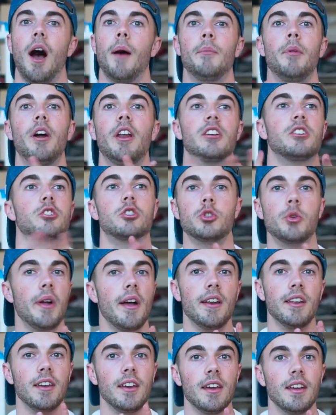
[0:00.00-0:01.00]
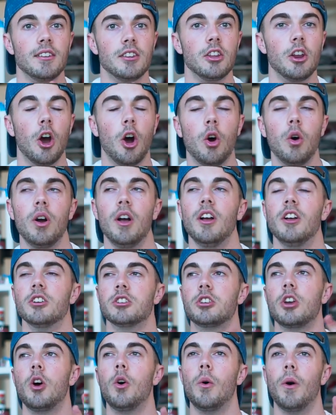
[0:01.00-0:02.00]
not as shredded, you know?
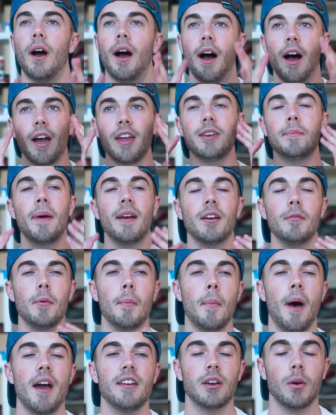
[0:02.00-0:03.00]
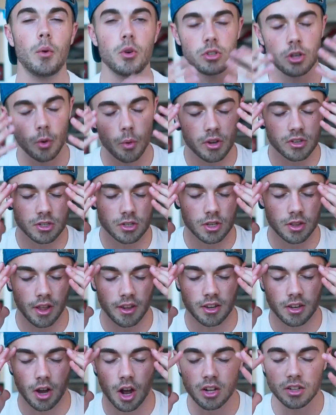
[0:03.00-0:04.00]
So in the back of my mind, I was always
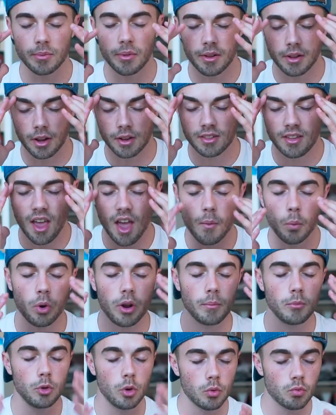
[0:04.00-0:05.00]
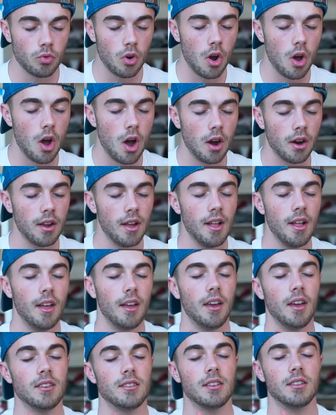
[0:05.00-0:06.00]
like contemplating, like, damn, what I'm doing wrong?
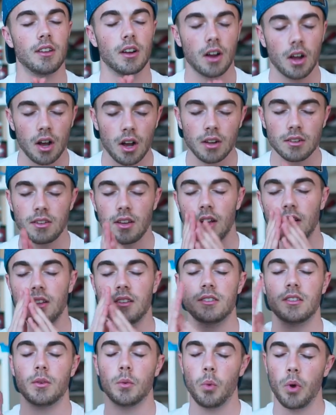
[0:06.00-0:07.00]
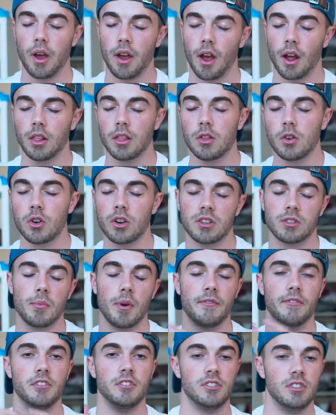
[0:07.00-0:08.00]
Is it the content? Is it the way I look? Is it
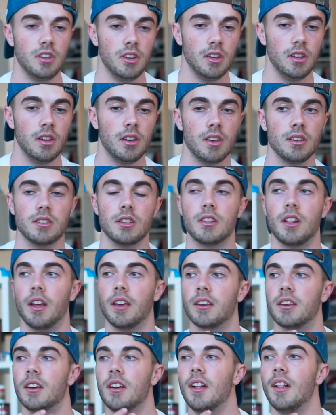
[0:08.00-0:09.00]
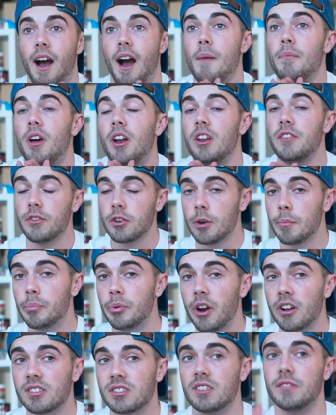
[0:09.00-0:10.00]
my physique? Is it like, I'm not even
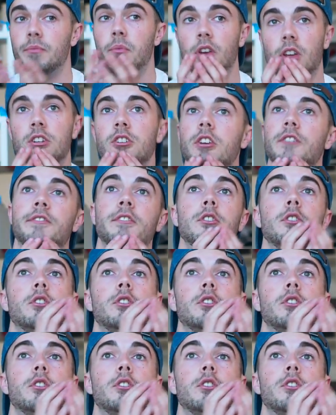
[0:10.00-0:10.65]
impressive, because if you